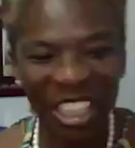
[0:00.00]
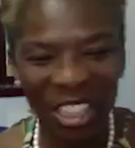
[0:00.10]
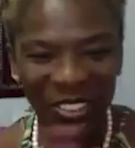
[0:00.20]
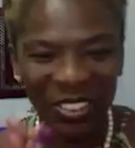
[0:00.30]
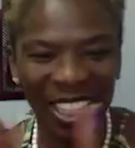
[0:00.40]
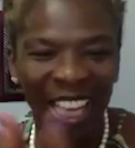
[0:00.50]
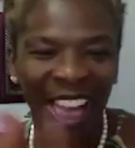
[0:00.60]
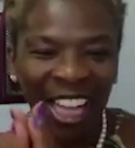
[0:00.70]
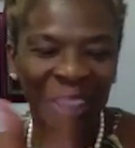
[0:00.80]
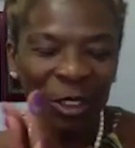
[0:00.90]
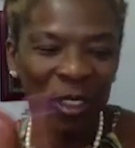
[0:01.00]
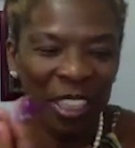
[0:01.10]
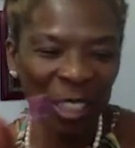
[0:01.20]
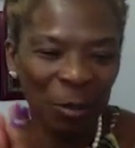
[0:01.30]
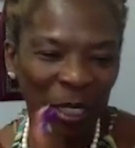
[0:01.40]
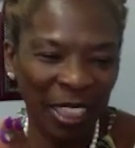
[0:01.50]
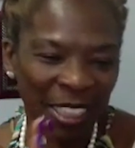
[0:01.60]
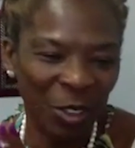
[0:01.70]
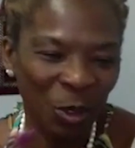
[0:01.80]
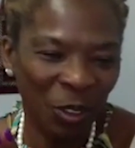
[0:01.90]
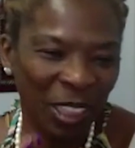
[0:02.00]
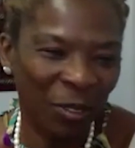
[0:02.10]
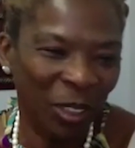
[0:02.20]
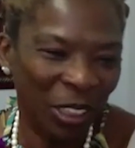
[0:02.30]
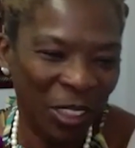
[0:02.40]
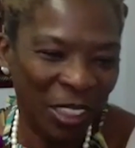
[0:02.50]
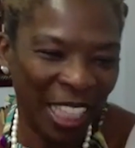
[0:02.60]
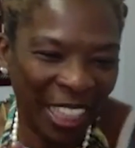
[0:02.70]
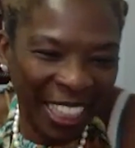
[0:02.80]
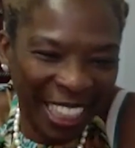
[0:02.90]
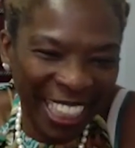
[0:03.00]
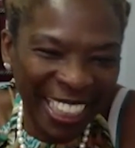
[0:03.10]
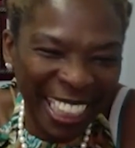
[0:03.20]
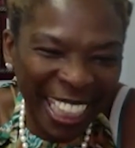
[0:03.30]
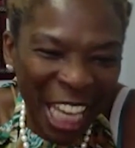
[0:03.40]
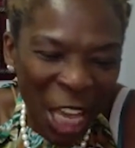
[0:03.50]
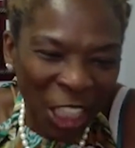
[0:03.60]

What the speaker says: you. I do this because normally when you said the landing,